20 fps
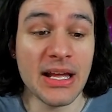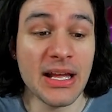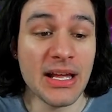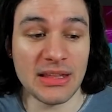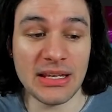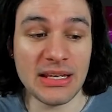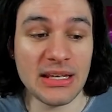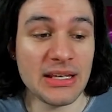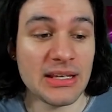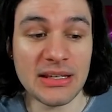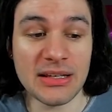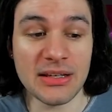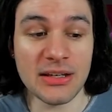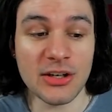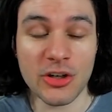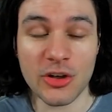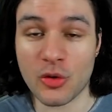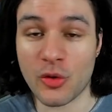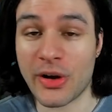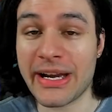the
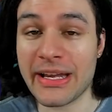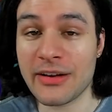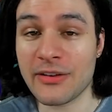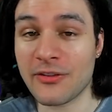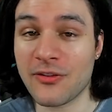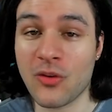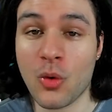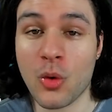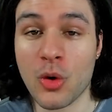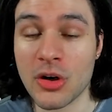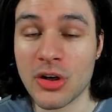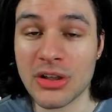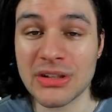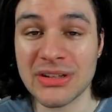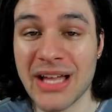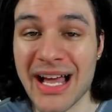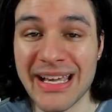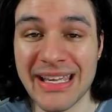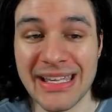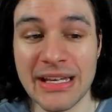credit for
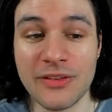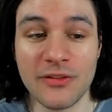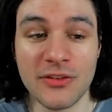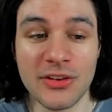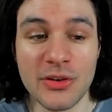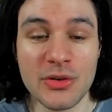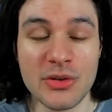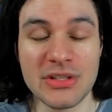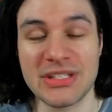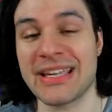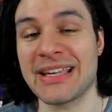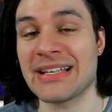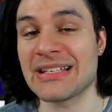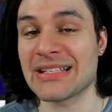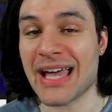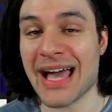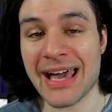logging in for those days.